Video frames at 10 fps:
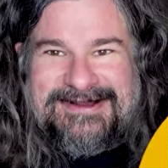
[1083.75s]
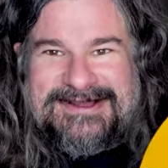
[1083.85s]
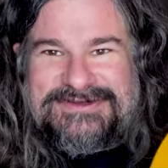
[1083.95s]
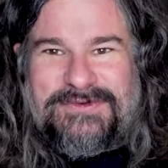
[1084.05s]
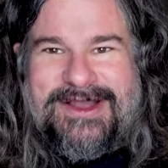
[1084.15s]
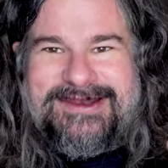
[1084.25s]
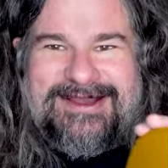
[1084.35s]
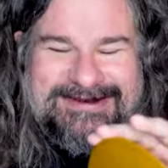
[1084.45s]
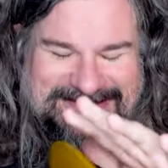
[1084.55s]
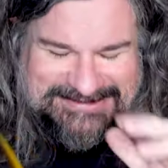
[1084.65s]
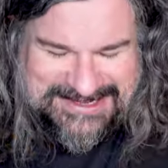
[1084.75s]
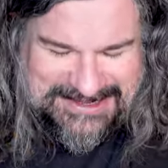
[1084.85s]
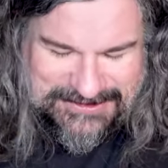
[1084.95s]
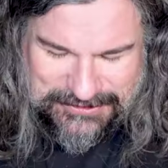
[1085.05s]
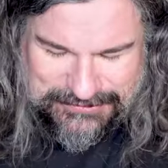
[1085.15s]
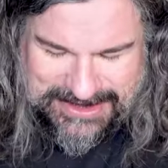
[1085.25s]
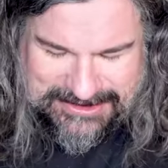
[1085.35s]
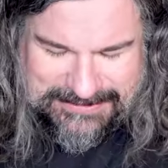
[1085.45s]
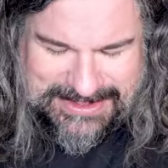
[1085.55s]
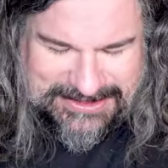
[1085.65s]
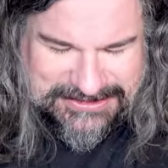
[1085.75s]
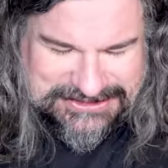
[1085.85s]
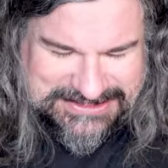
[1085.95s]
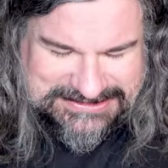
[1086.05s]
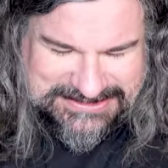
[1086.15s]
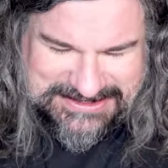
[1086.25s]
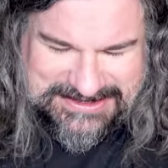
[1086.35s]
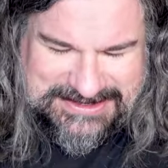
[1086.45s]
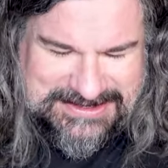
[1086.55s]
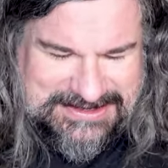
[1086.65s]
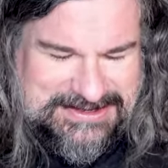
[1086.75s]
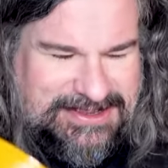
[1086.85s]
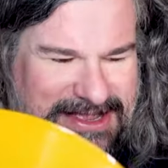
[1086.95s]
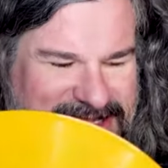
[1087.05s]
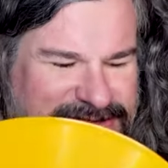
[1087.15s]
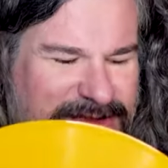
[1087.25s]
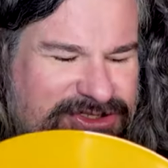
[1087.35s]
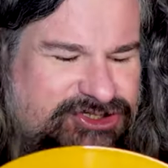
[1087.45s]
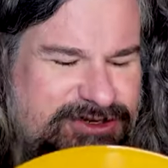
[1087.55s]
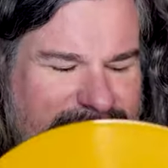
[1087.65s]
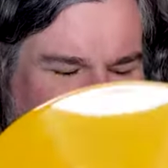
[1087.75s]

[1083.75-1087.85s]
Because why not? It's like a gold record by the OJs. As well, it should